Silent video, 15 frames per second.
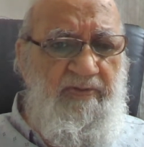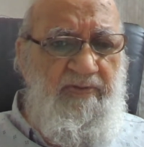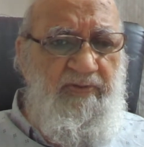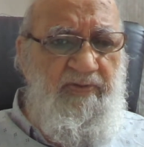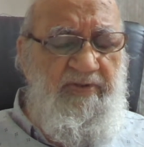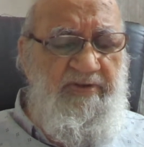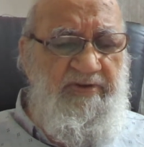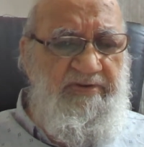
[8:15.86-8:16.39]

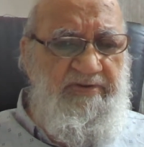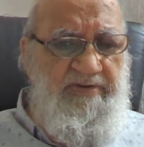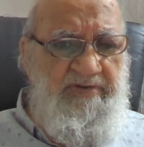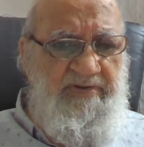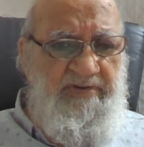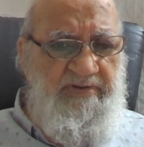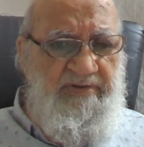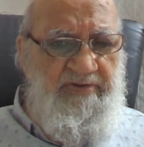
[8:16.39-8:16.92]
So this
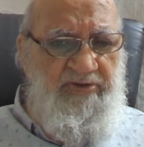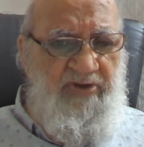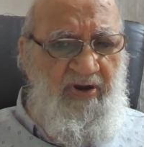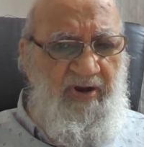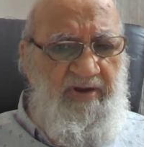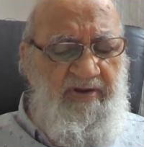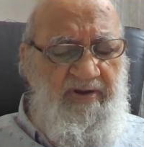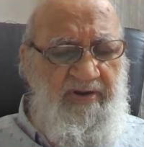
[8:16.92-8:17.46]

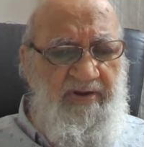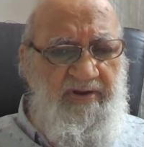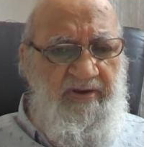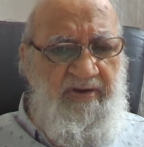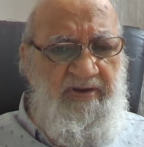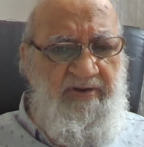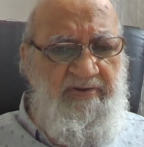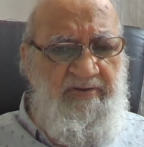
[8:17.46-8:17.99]
thought
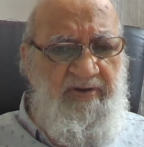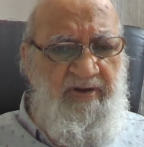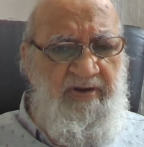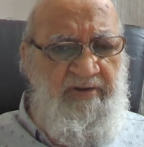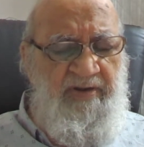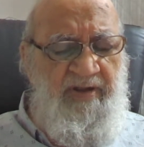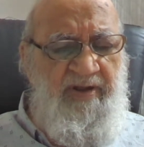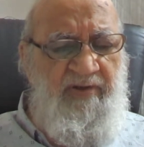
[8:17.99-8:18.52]
is,
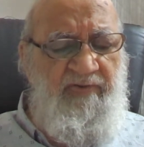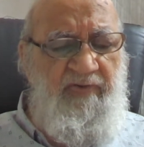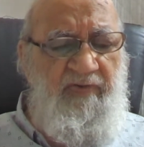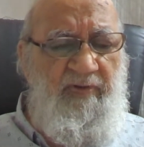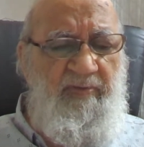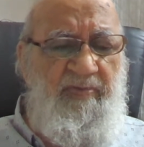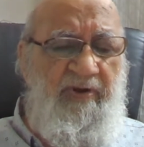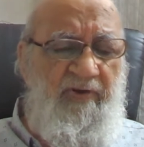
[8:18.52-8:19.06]
and there we
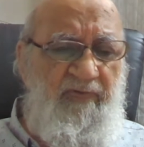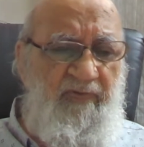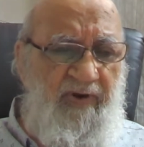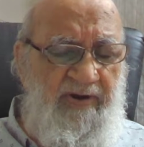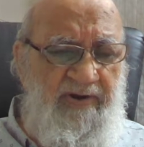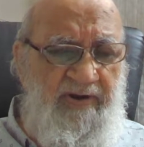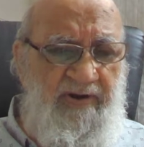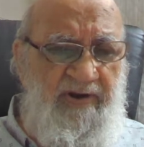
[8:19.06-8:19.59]
will be
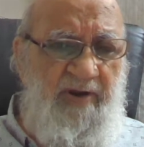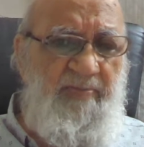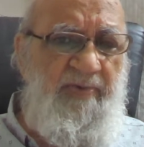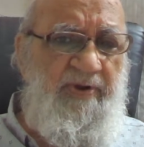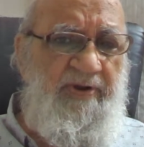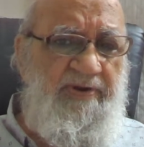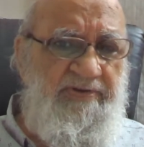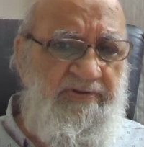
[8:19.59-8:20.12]
rewarded or
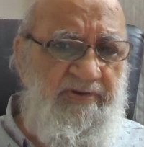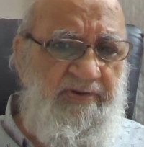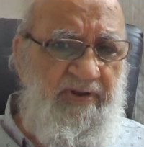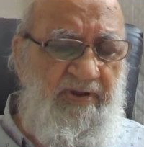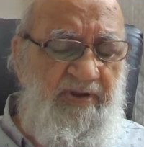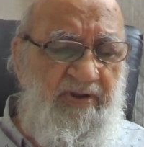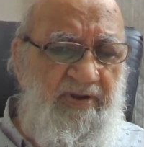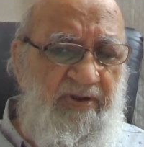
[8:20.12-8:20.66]
punished
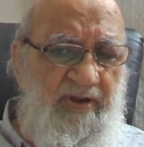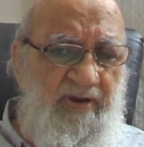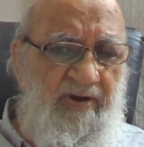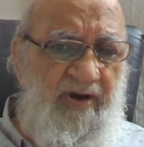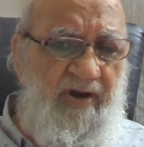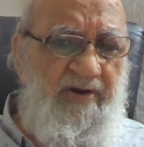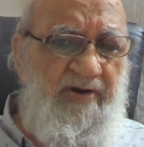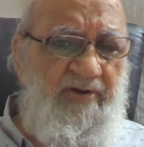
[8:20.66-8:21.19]

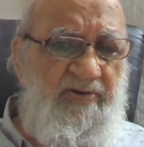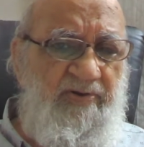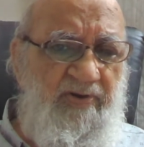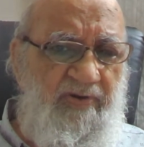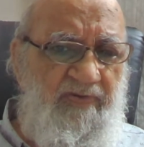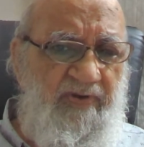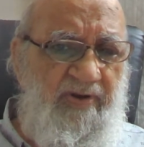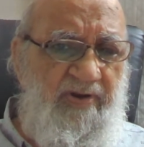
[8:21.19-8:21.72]
according to
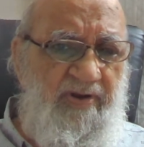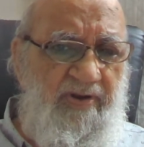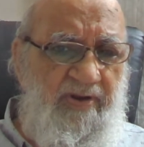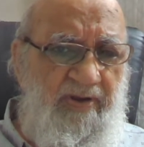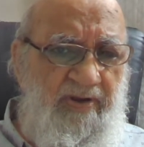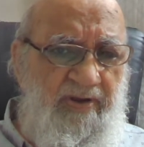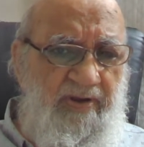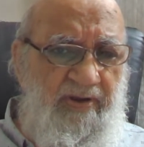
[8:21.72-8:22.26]
our
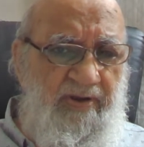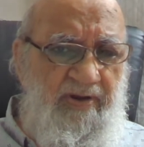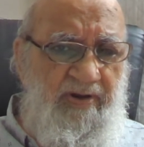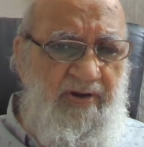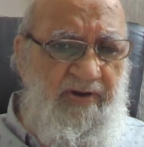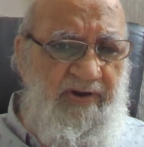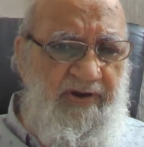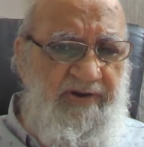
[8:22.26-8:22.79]

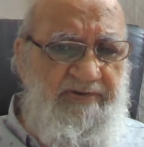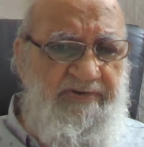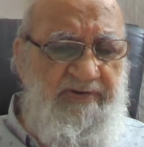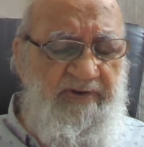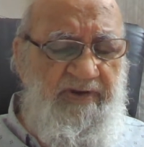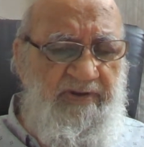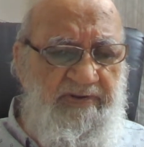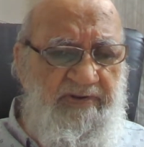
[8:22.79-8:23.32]
deeds
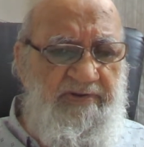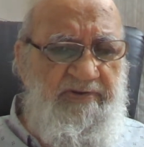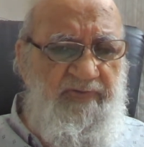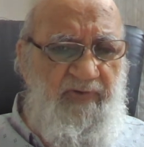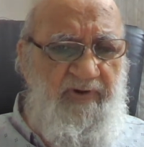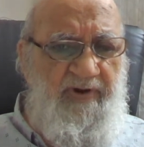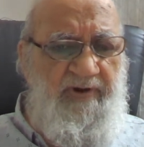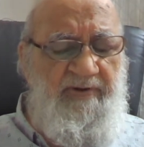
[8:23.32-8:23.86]
in this
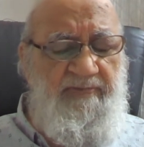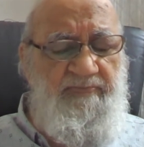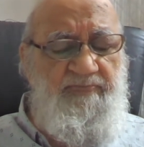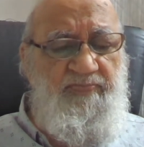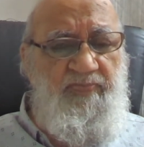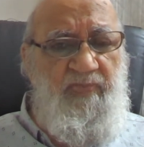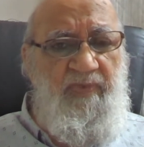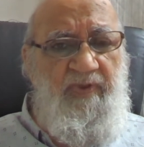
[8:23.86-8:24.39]
world.
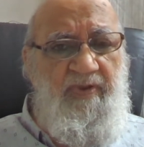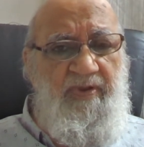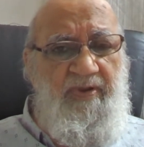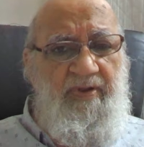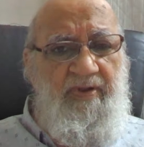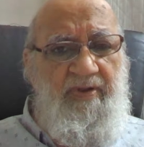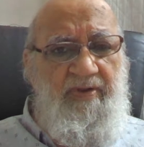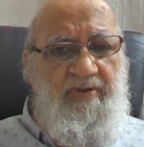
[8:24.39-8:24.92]

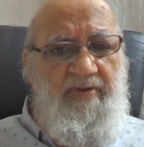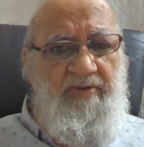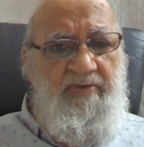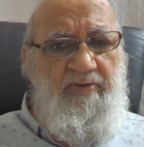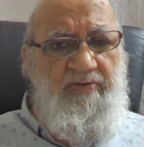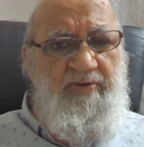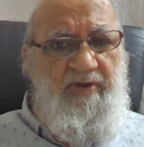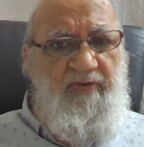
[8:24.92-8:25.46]

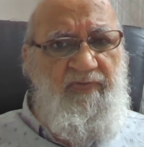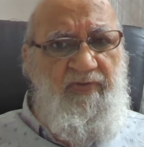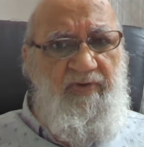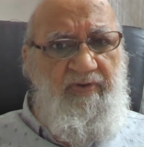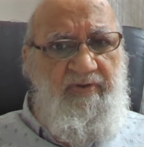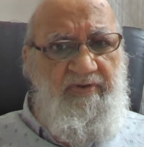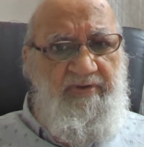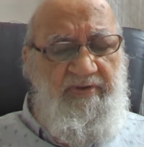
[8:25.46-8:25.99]
So
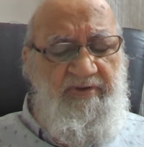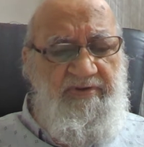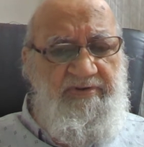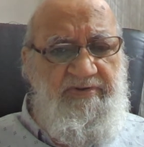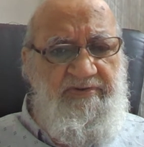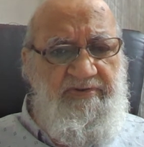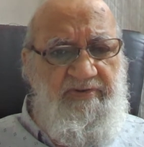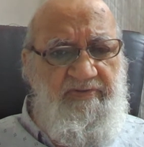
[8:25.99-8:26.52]
therefore,
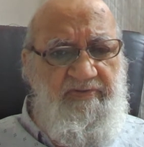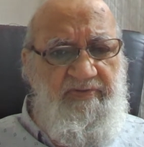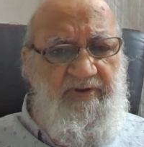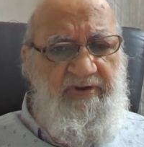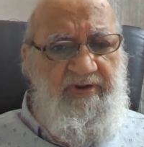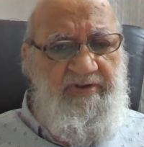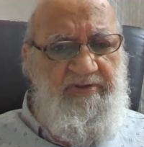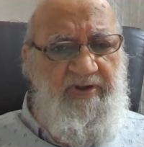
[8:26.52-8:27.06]
this
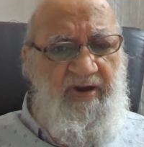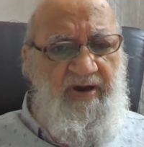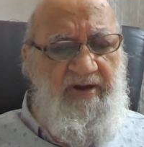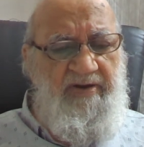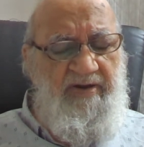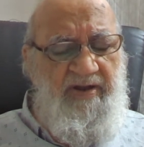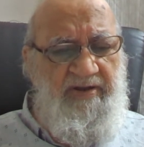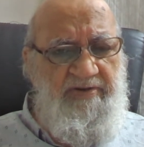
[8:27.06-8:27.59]
very
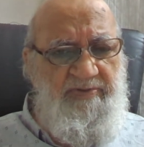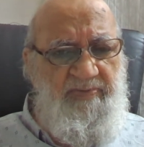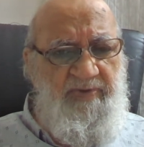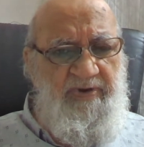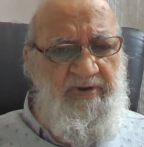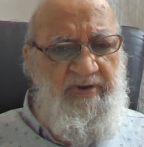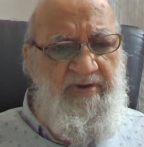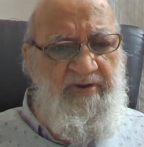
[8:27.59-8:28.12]
thought has
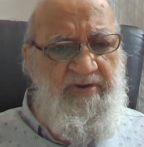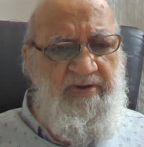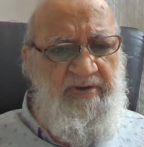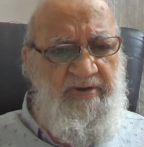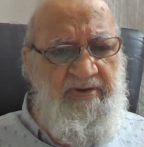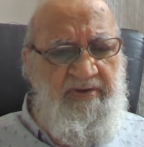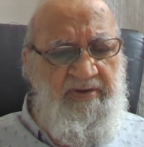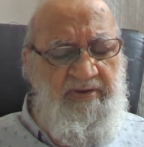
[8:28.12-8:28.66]
been
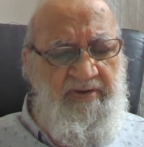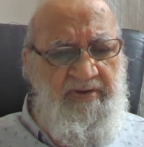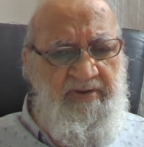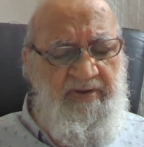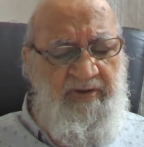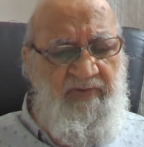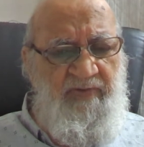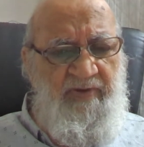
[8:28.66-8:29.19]

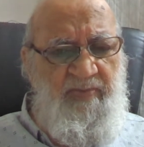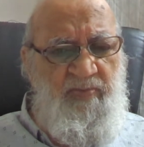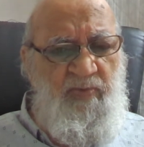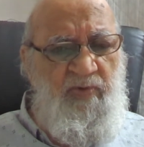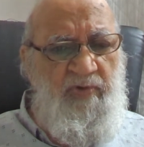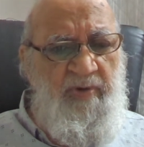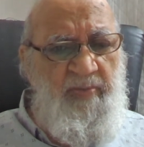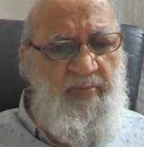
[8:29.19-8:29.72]
given
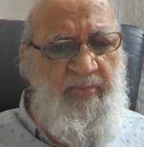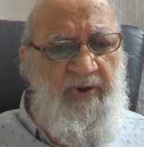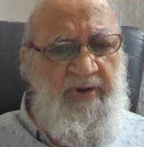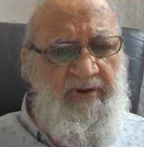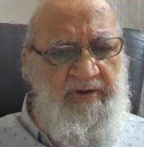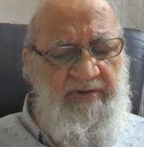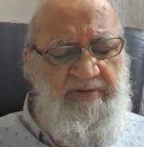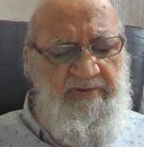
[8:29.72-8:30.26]
more
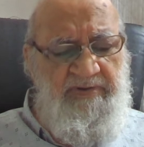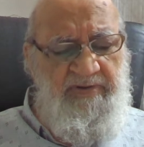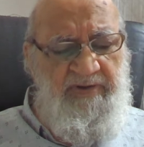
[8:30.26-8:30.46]
importance